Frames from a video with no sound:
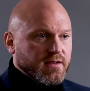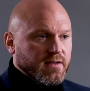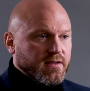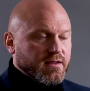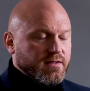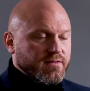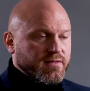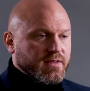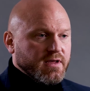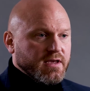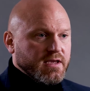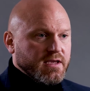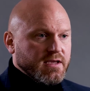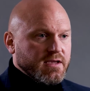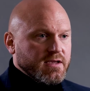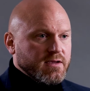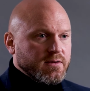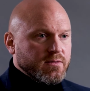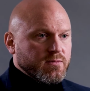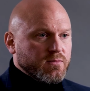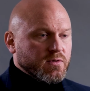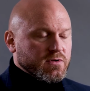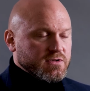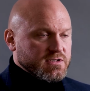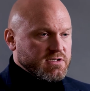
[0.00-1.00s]
They
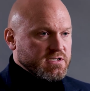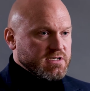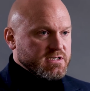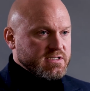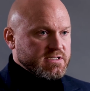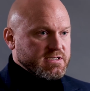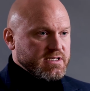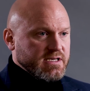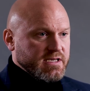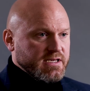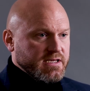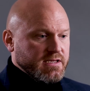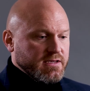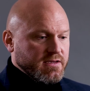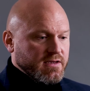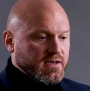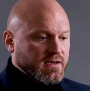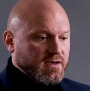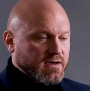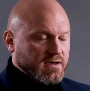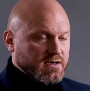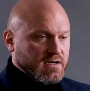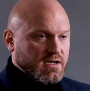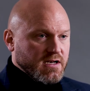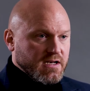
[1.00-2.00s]
want to see a
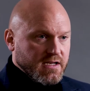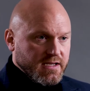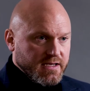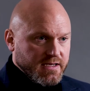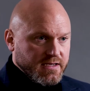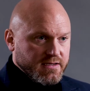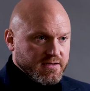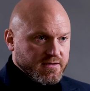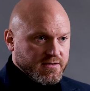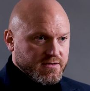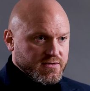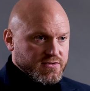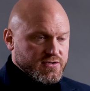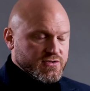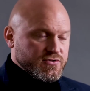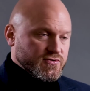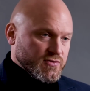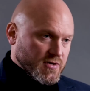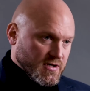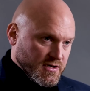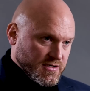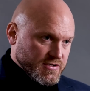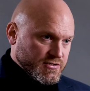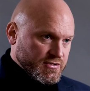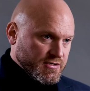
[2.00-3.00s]
clear
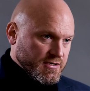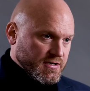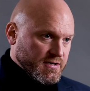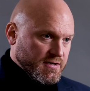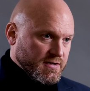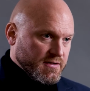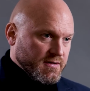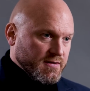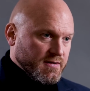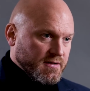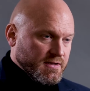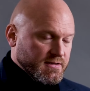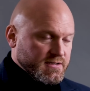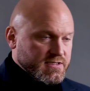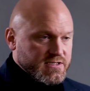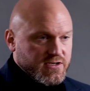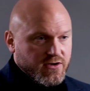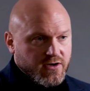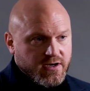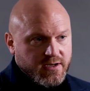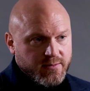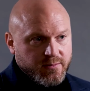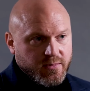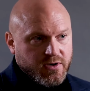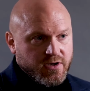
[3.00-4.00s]
structure and
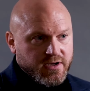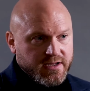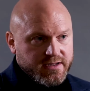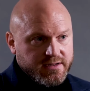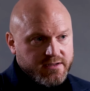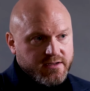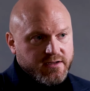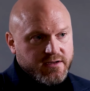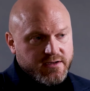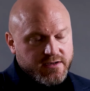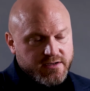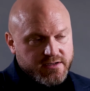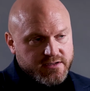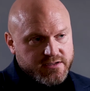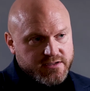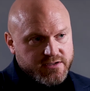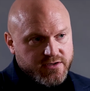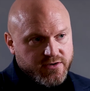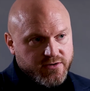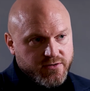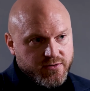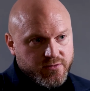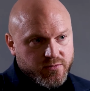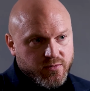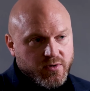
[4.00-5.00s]
timeline
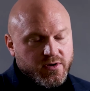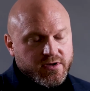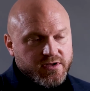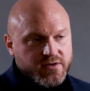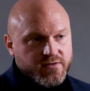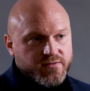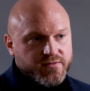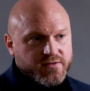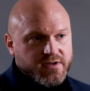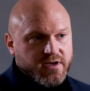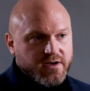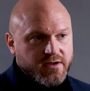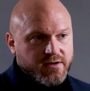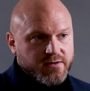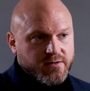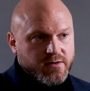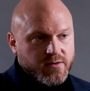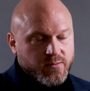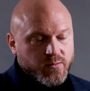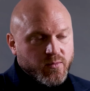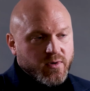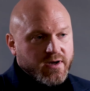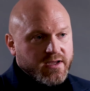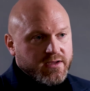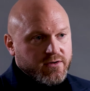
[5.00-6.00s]
to what you've done and
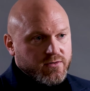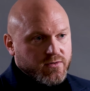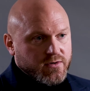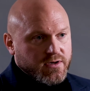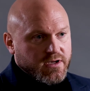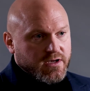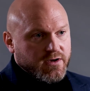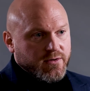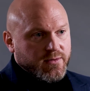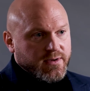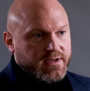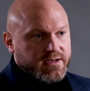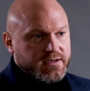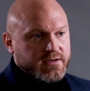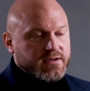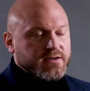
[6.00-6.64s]
where you're going,